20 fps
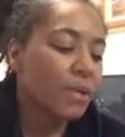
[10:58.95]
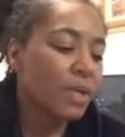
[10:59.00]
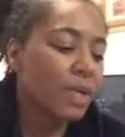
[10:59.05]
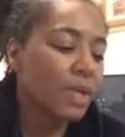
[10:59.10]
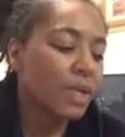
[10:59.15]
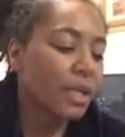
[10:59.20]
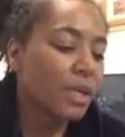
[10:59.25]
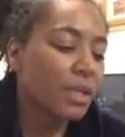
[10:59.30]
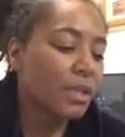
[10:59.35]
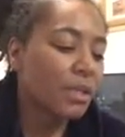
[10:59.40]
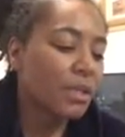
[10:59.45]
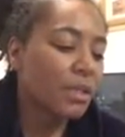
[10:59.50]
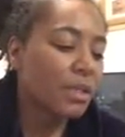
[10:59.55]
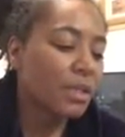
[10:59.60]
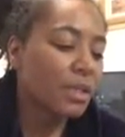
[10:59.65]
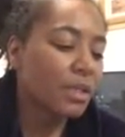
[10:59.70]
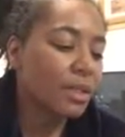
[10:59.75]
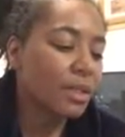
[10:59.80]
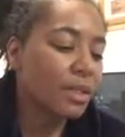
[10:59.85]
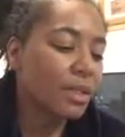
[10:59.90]
cut it
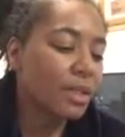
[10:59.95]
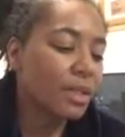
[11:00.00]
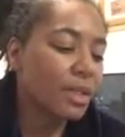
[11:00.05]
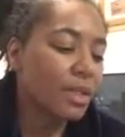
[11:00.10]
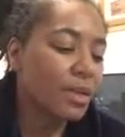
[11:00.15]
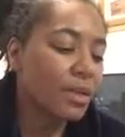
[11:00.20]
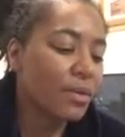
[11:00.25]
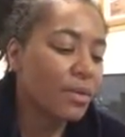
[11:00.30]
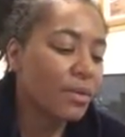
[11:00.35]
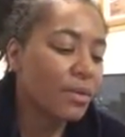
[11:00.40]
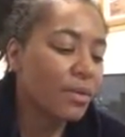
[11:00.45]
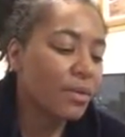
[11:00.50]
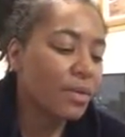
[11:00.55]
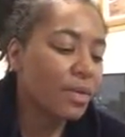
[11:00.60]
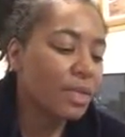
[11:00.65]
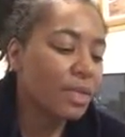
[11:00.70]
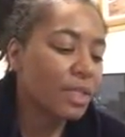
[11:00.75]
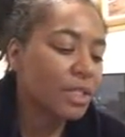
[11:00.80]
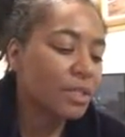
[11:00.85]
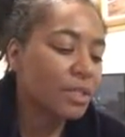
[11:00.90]
just a little
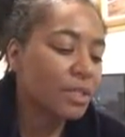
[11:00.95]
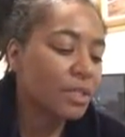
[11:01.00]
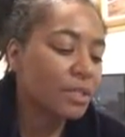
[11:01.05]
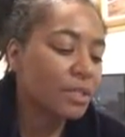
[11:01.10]
more